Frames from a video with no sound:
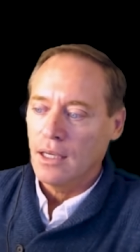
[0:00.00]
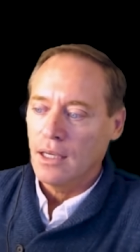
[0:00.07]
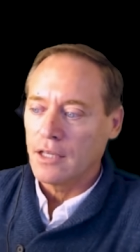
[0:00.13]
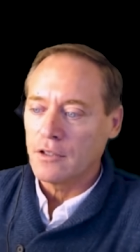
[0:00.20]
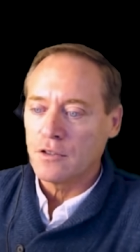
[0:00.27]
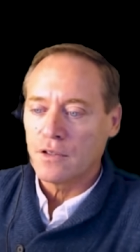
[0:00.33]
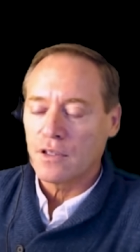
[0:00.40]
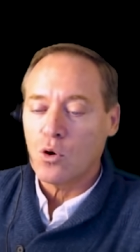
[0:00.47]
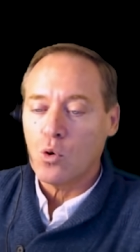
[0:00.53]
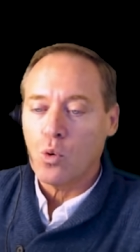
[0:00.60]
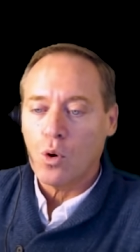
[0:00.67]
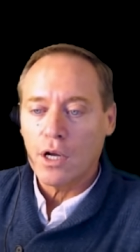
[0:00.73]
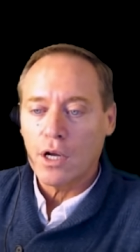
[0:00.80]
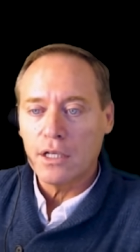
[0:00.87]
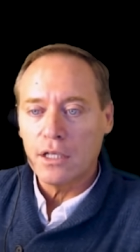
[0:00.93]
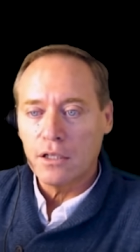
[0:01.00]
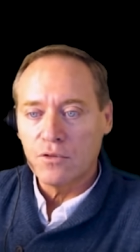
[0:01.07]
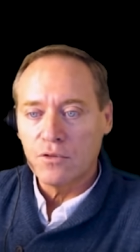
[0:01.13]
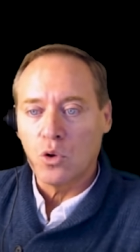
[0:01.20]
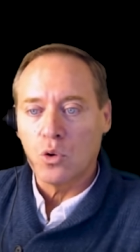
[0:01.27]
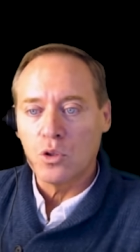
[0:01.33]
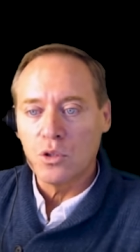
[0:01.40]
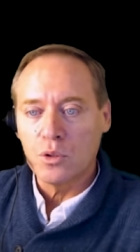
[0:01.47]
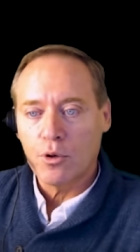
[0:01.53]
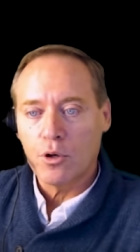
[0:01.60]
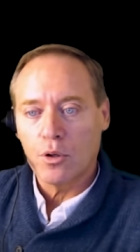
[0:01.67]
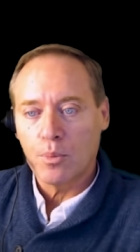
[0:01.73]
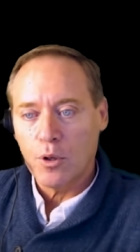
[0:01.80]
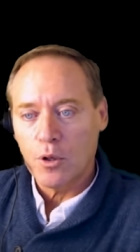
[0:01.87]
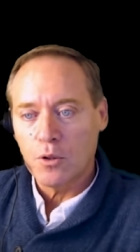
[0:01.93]
either the quantity of gold
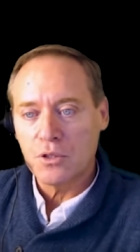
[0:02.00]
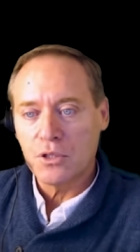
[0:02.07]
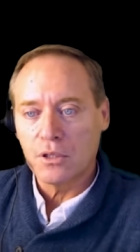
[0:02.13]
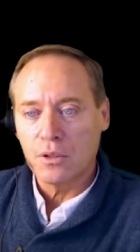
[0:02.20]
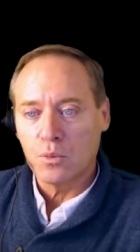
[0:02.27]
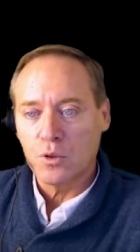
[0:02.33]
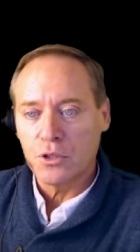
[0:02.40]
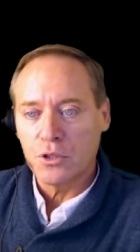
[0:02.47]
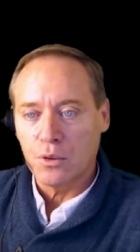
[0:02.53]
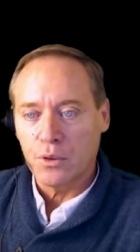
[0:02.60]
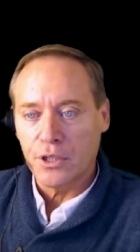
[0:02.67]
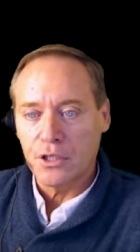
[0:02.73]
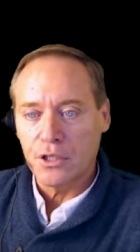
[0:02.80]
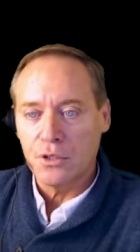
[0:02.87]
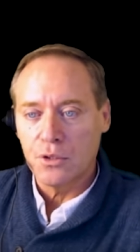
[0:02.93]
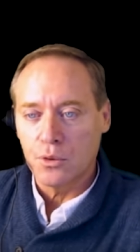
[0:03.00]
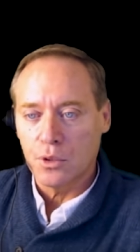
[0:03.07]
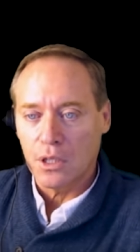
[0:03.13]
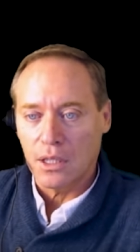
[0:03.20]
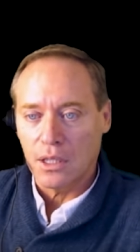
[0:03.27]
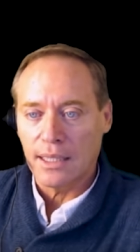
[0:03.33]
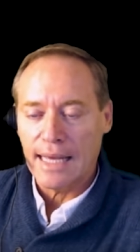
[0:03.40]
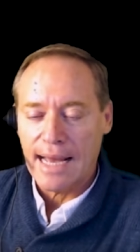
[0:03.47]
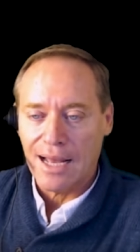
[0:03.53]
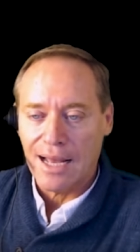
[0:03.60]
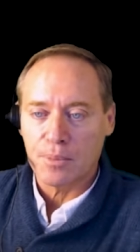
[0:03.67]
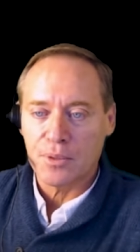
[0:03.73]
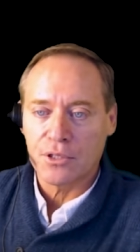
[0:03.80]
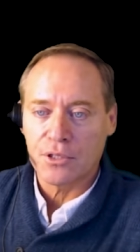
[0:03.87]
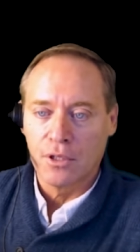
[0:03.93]
per person was going to
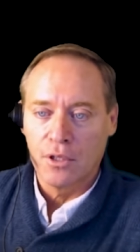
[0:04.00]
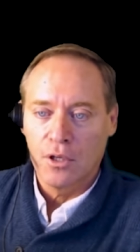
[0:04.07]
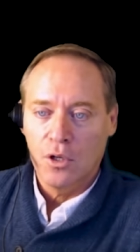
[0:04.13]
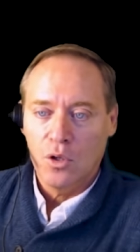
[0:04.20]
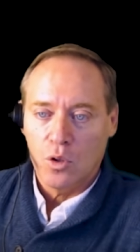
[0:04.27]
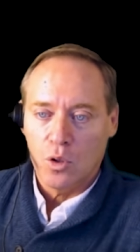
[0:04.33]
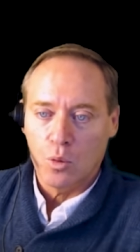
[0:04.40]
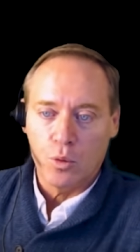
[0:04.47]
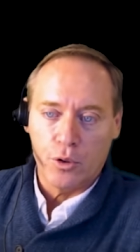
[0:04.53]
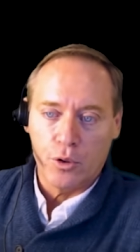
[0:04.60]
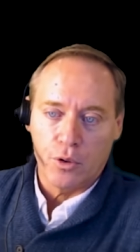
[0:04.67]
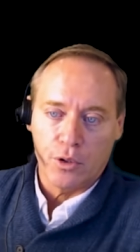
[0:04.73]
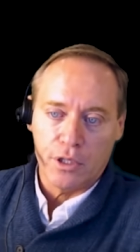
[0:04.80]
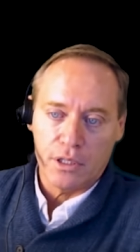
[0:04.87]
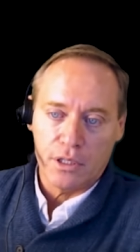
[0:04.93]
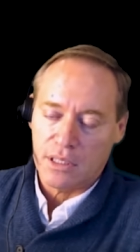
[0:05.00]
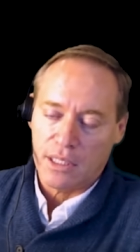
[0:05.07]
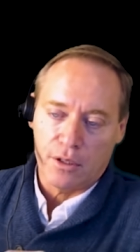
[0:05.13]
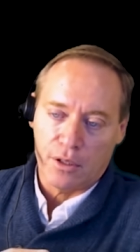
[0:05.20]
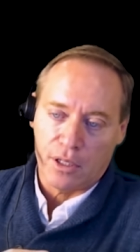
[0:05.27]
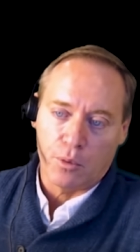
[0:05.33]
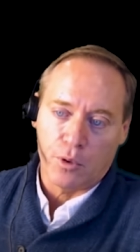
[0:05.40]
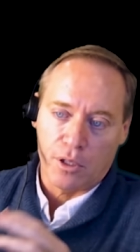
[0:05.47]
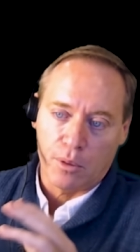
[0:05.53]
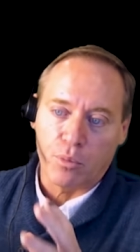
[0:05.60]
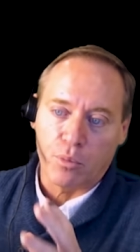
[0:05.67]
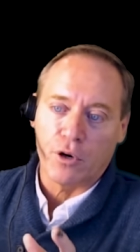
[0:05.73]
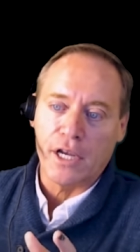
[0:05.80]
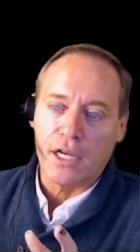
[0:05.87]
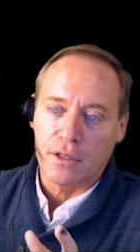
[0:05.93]
collapse or we were going to decide okay we're going
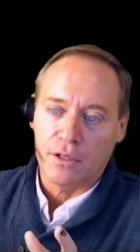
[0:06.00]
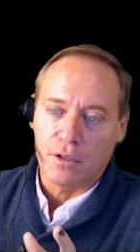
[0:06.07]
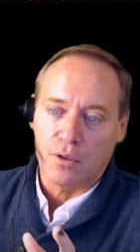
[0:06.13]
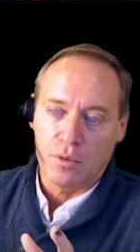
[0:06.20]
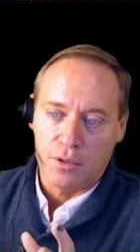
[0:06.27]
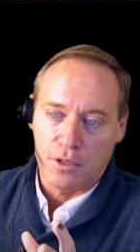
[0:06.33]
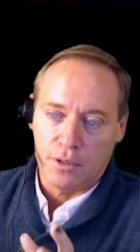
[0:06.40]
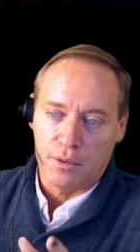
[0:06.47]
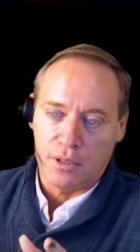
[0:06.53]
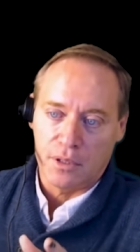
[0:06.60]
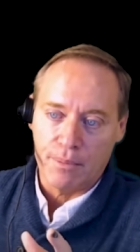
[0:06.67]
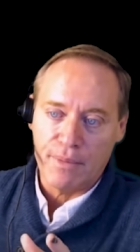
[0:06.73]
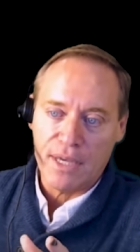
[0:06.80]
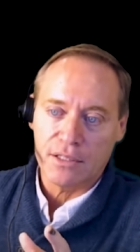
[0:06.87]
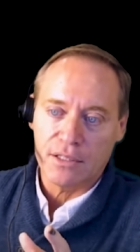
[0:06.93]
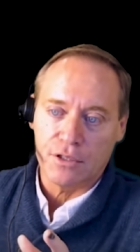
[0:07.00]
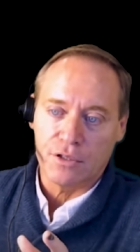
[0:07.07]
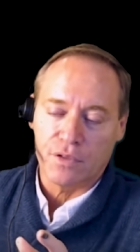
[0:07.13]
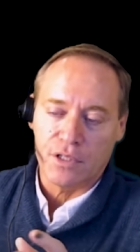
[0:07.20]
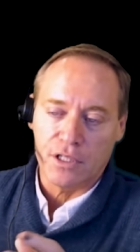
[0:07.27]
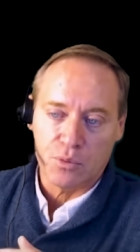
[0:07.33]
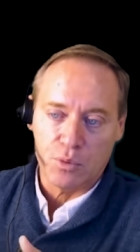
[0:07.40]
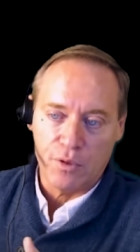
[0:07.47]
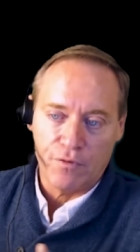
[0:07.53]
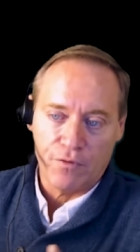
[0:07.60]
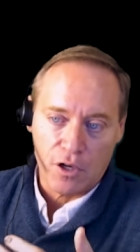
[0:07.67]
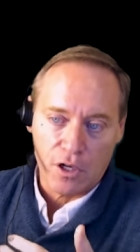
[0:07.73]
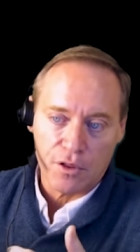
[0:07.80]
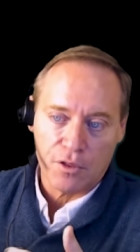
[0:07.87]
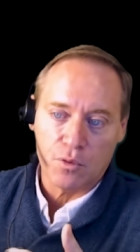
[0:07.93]
to break the, the, the message of this we
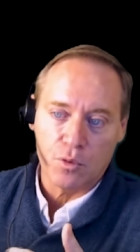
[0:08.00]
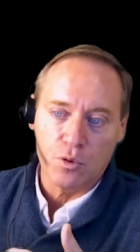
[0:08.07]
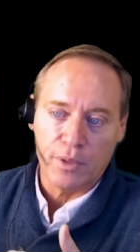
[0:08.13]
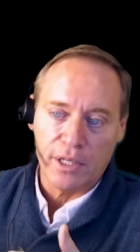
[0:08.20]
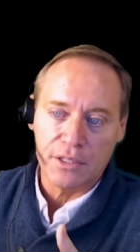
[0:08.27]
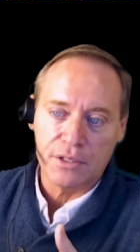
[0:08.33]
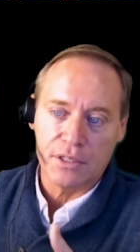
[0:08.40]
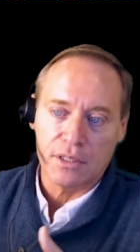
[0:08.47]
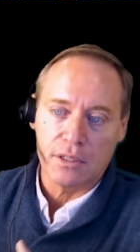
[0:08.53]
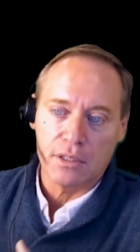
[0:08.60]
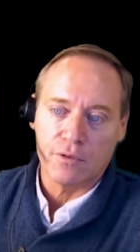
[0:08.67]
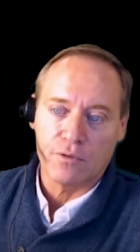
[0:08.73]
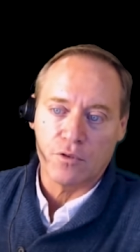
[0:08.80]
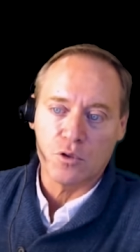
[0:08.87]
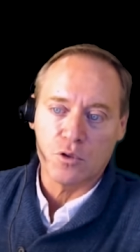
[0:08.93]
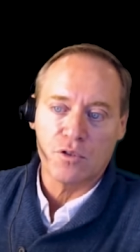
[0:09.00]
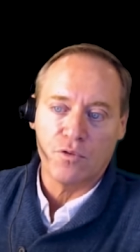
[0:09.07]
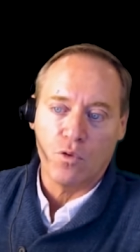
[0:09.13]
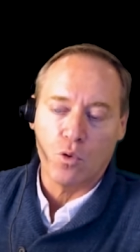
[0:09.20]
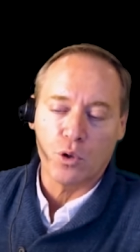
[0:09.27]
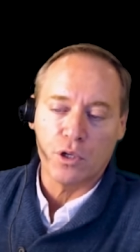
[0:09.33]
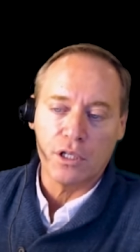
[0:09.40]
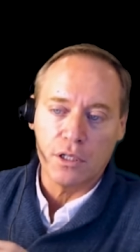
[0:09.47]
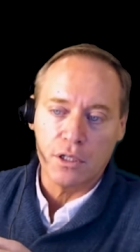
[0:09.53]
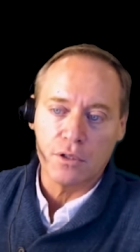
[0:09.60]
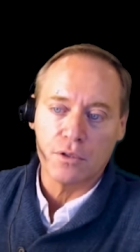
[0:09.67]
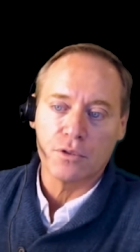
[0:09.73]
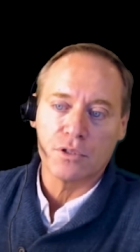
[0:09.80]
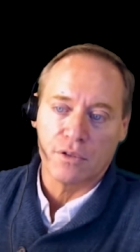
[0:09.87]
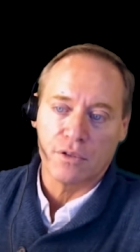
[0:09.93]
fought through basically the first 40
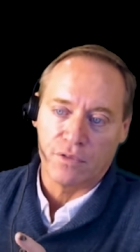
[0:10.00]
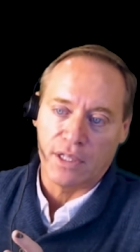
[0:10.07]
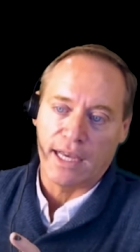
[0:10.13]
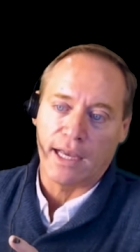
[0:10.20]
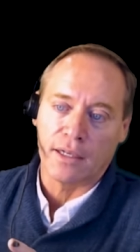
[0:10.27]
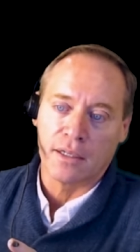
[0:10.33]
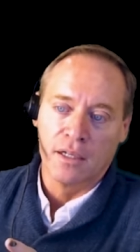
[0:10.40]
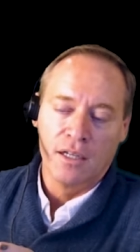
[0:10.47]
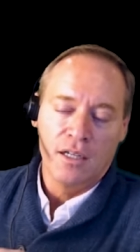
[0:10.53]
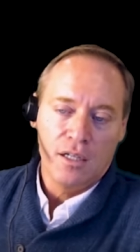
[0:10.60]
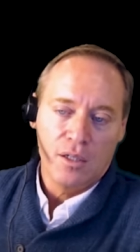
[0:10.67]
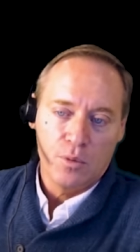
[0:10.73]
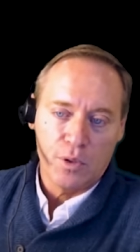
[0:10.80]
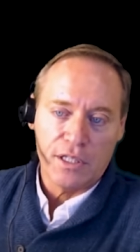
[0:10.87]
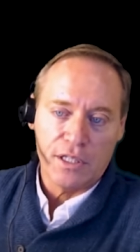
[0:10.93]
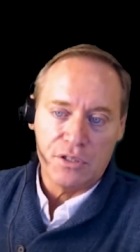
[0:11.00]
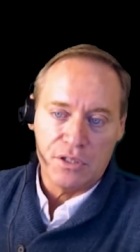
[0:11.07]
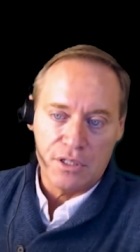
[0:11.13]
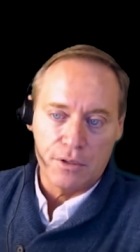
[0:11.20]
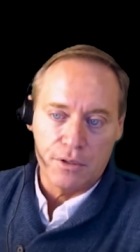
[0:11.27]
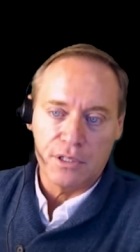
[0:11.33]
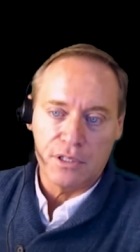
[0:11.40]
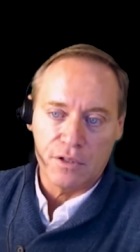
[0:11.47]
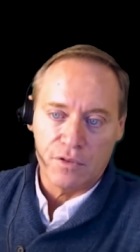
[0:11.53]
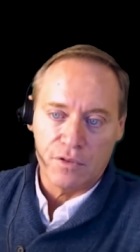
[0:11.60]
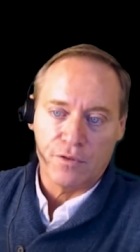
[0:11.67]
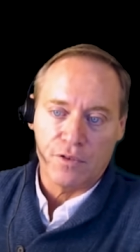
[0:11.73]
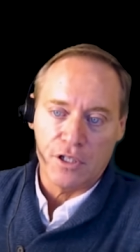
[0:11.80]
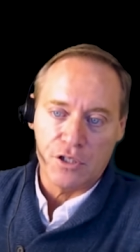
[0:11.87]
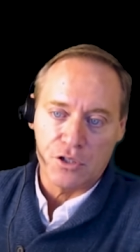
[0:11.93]
years of that with a series of
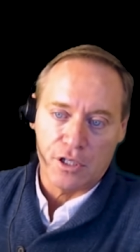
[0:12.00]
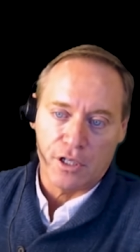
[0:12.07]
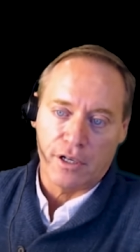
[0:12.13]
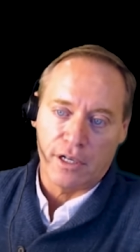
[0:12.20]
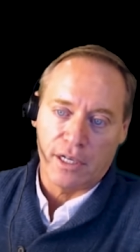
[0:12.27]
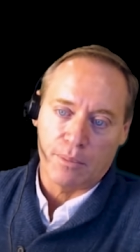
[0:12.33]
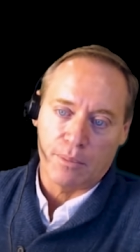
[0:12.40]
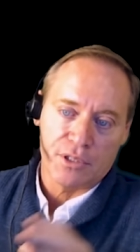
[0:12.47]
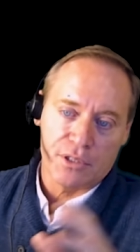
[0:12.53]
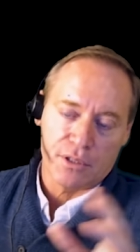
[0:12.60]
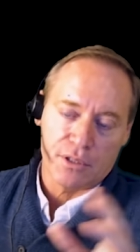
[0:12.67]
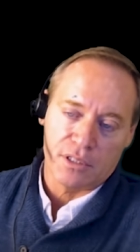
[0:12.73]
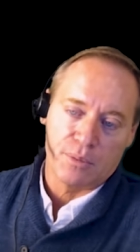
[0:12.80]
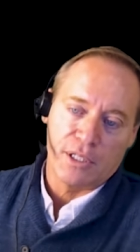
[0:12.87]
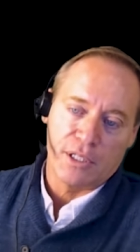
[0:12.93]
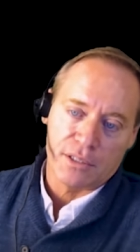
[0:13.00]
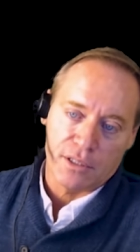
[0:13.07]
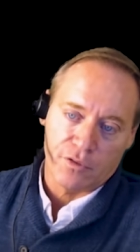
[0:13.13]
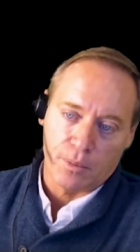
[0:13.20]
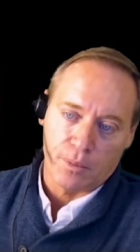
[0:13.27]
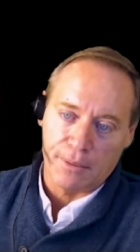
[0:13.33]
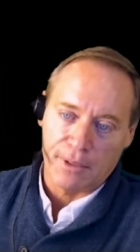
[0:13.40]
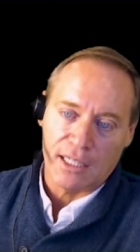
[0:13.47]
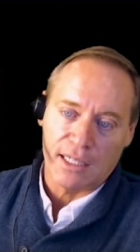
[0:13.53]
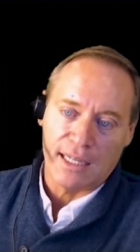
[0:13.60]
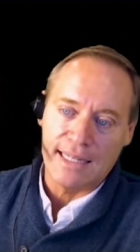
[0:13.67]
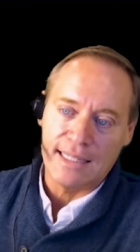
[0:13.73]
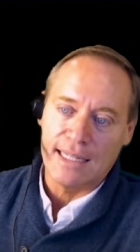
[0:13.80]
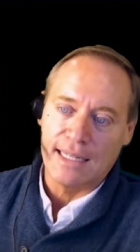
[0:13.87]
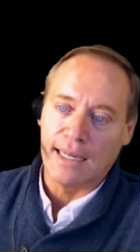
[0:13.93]
deflationary episodes basically from about
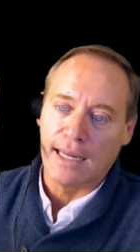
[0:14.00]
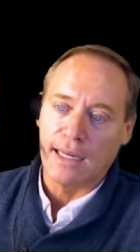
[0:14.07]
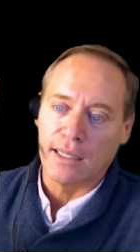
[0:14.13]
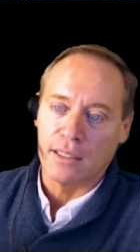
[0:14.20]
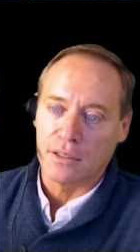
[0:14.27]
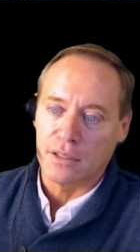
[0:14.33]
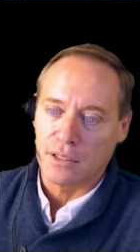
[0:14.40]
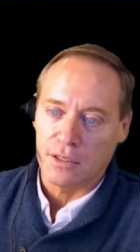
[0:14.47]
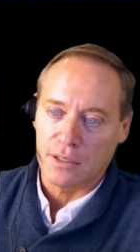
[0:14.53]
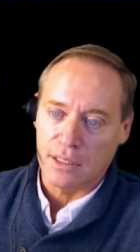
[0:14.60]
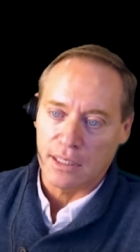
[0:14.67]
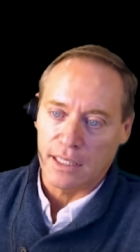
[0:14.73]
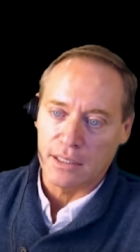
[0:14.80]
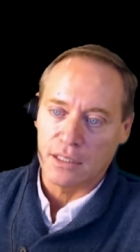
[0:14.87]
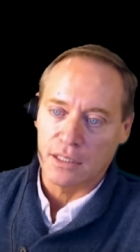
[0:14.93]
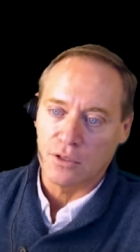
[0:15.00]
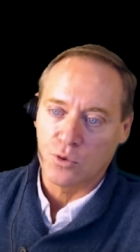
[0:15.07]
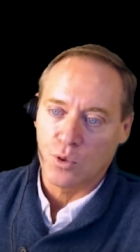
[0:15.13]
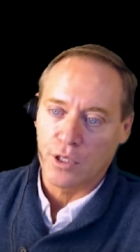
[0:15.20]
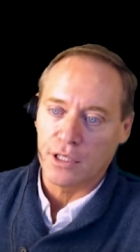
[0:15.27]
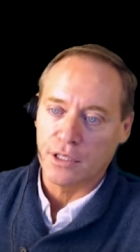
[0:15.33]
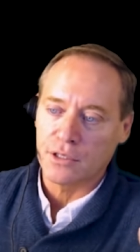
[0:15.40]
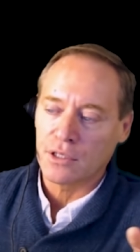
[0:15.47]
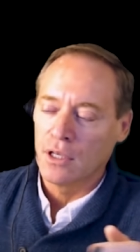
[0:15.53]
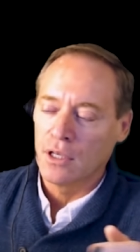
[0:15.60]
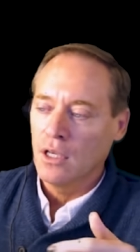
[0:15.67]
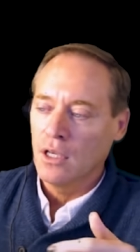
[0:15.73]
1880 until the 1920s